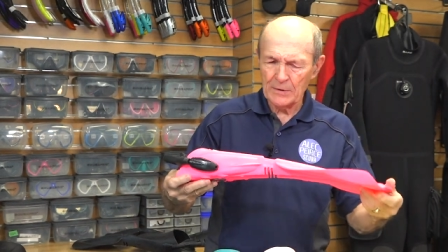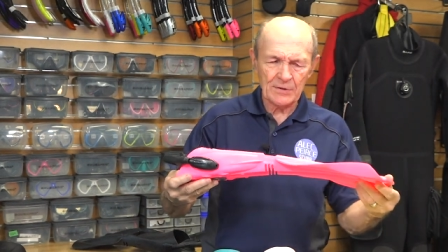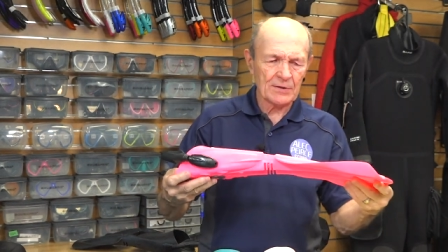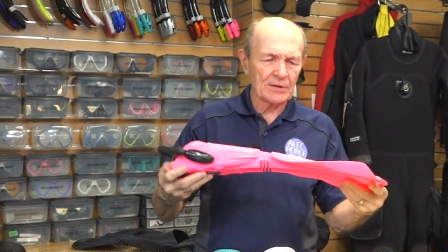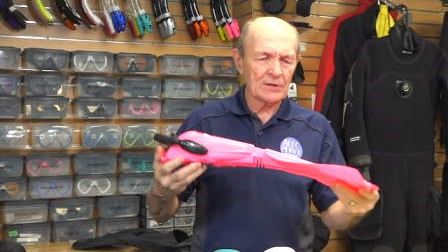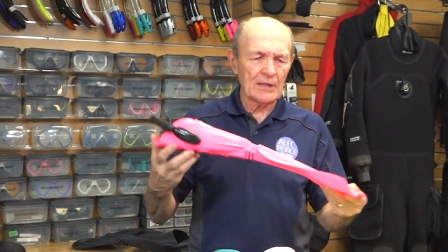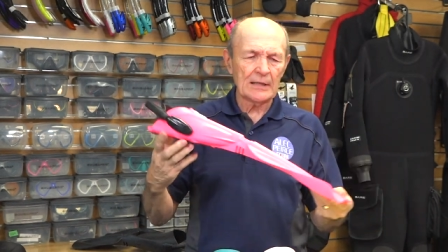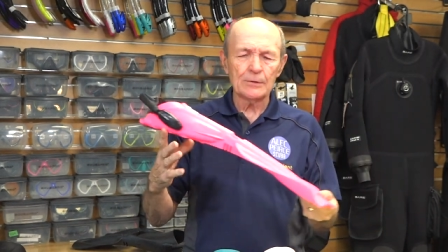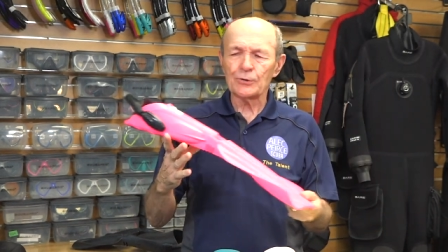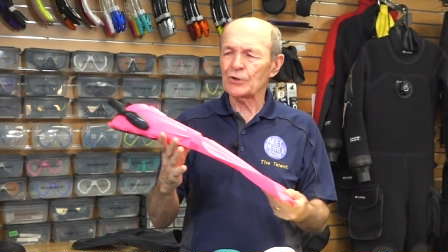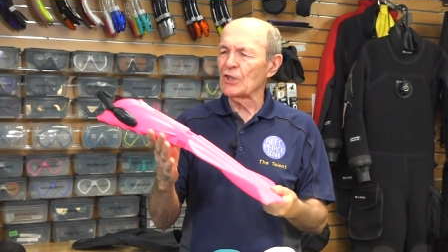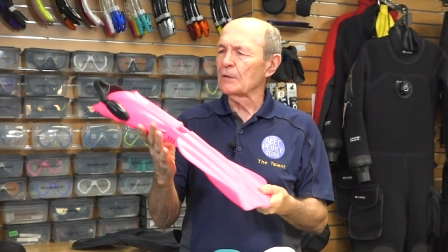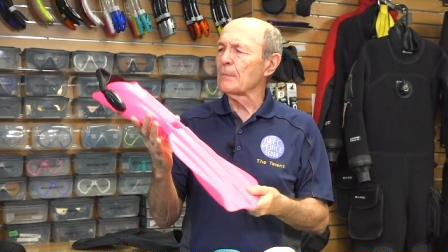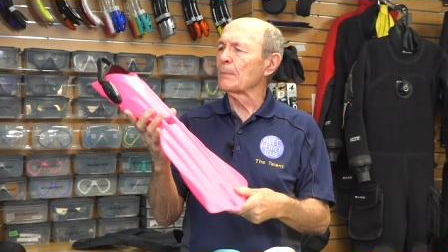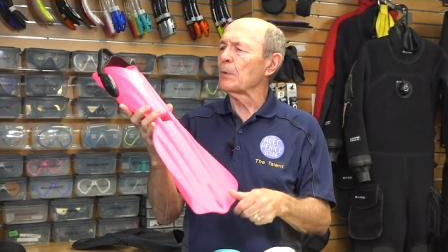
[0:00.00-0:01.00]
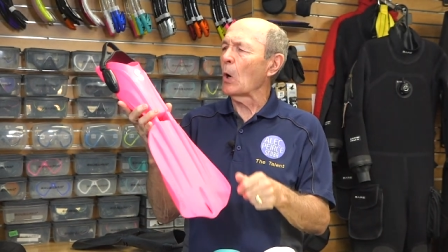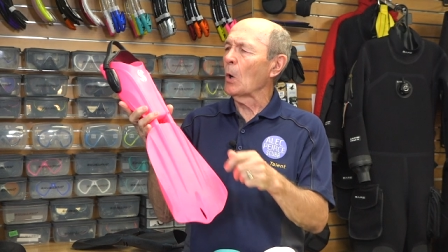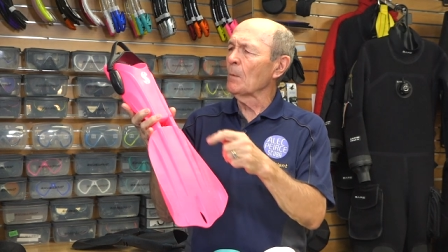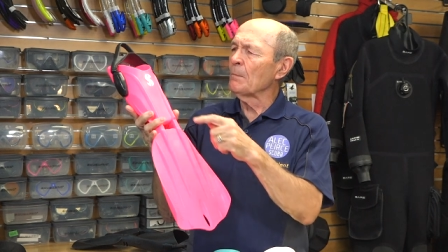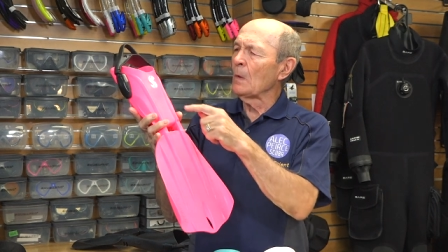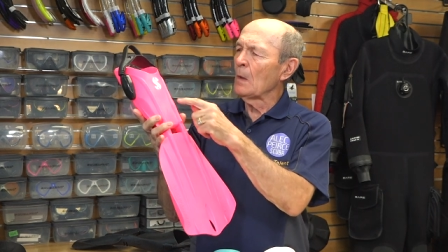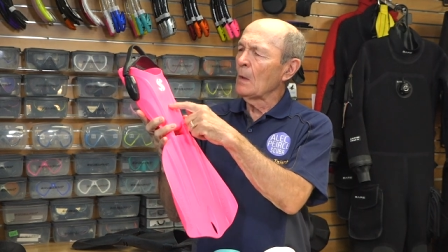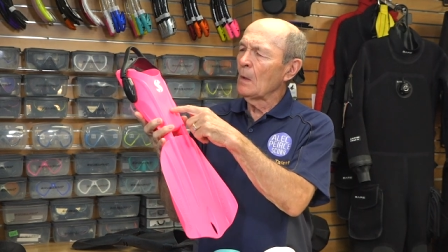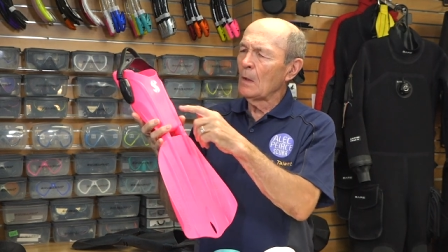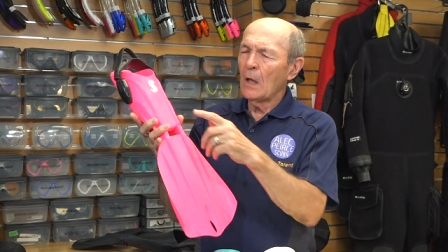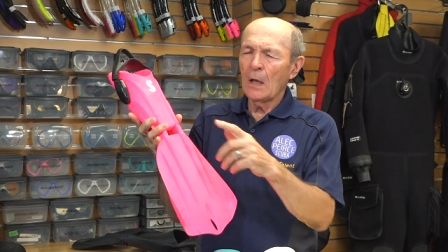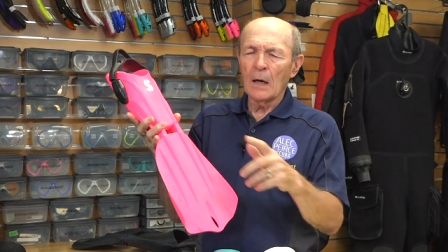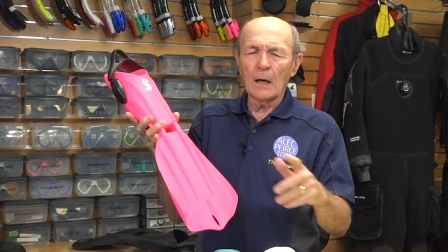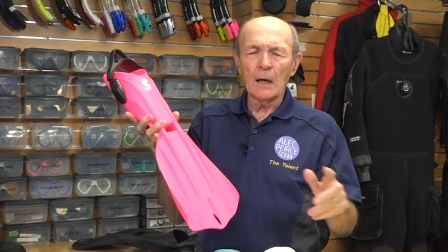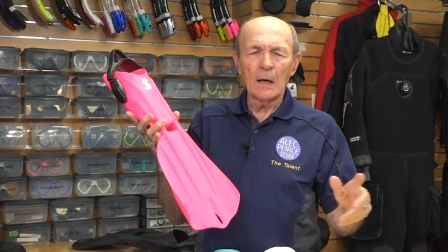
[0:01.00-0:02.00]
This is the Scuba Pro
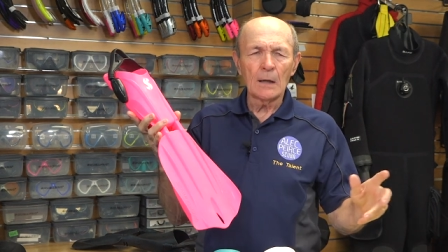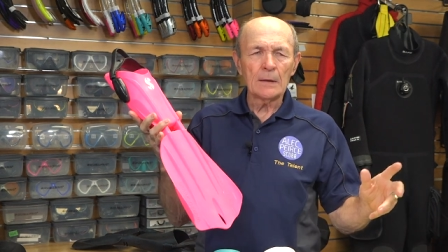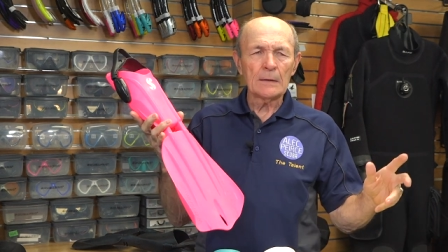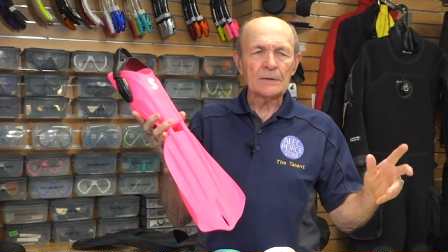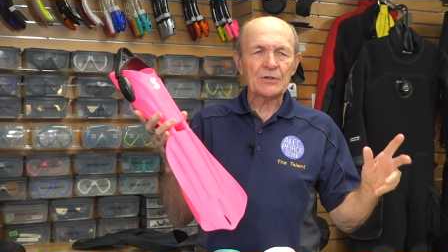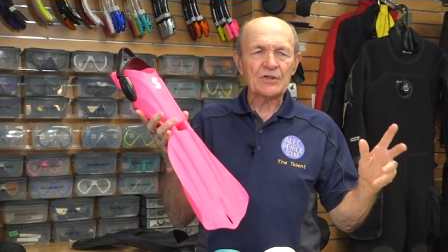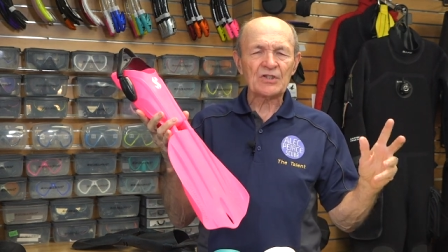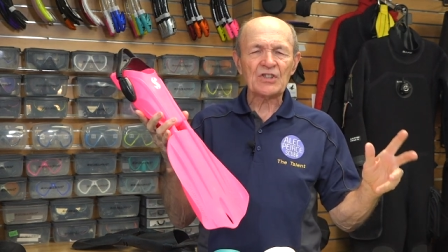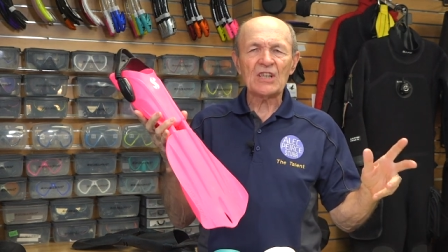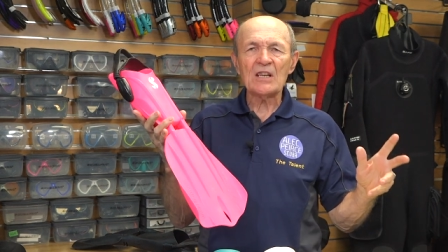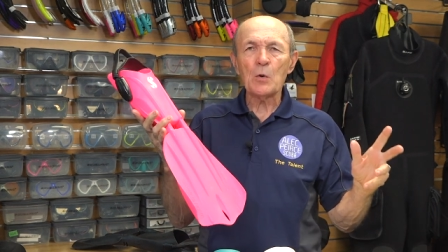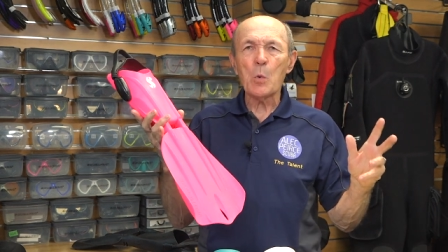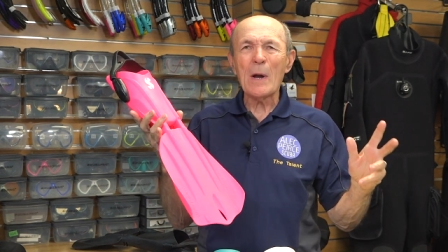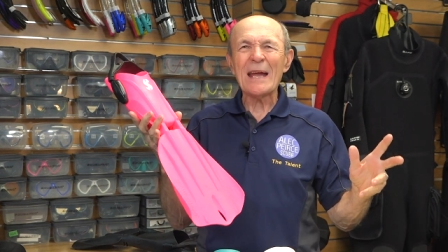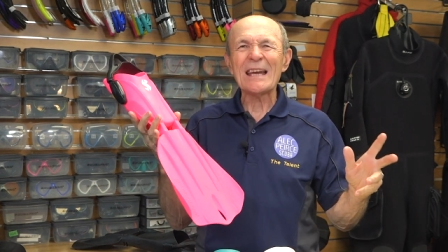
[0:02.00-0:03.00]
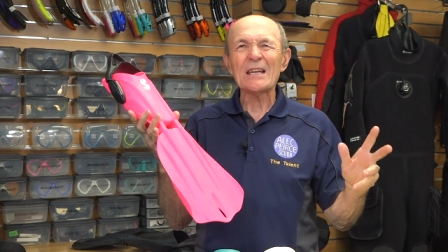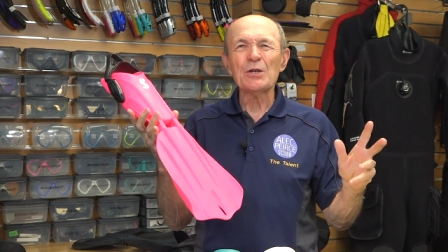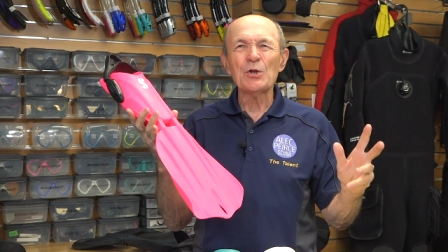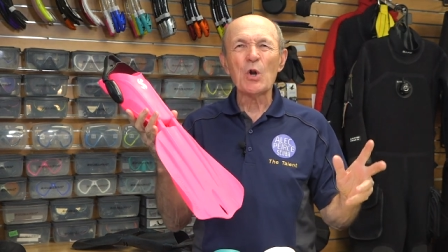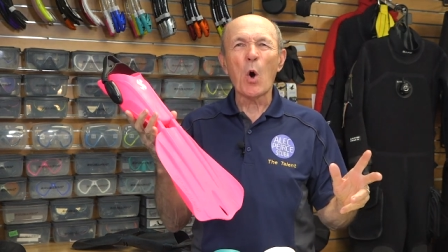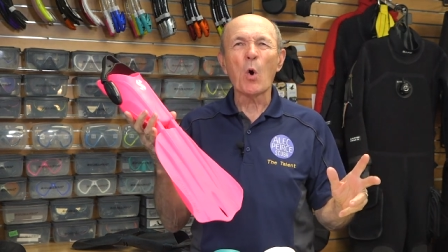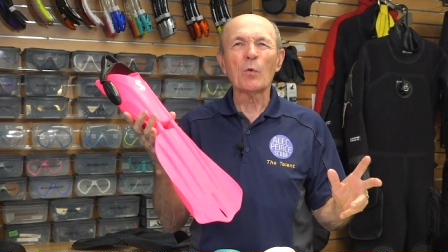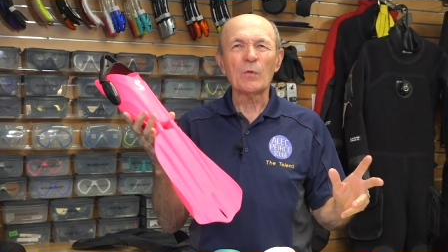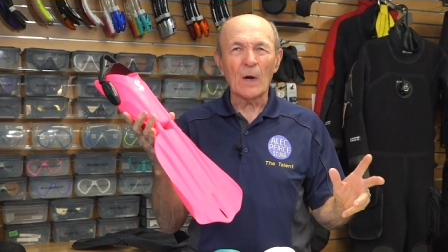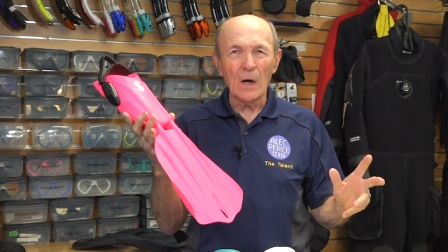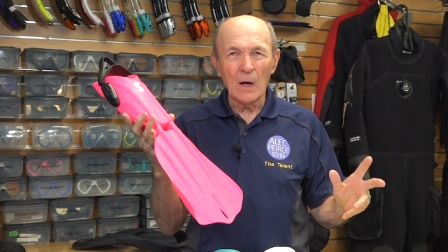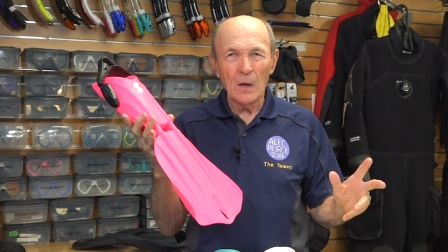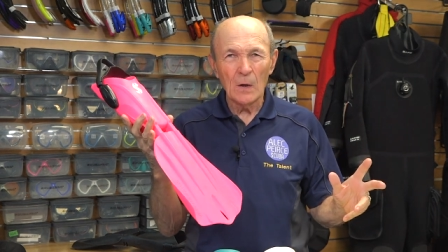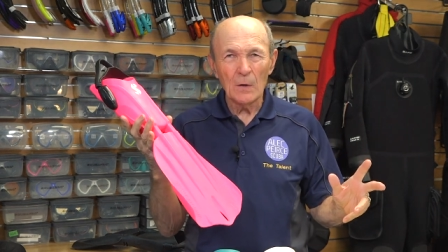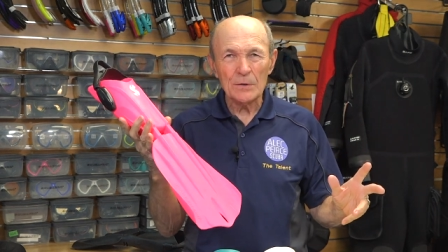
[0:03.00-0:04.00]
Sea Wing
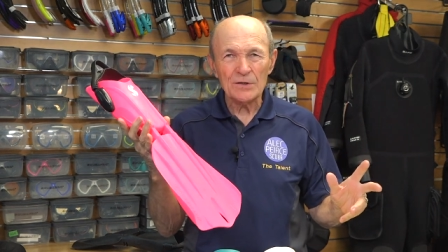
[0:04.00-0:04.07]
Nova.